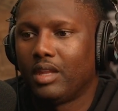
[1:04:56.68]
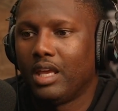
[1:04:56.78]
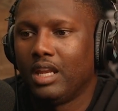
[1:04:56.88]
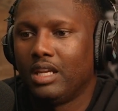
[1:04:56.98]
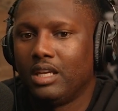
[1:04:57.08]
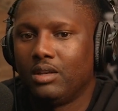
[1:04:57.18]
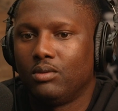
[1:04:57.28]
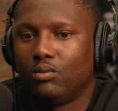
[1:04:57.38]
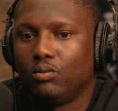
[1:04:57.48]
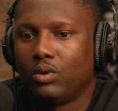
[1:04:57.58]

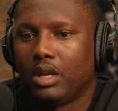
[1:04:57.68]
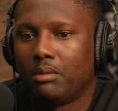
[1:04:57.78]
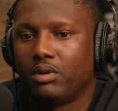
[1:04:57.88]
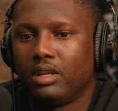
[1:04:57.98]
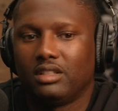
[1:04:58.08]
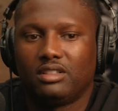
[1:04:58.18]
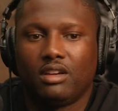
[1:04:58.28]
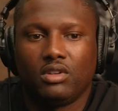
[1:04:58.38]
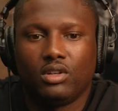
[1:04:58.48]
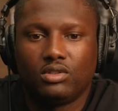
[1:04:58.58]
then when I bring the
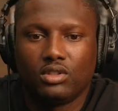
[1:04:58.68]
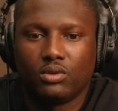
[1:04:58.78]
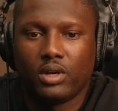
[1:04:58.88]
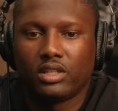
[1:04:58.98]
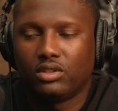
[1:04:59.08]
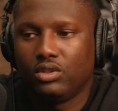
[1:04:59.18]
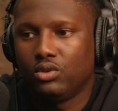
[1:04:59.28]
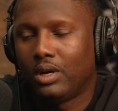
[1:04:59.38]
7-year-old to the rescue,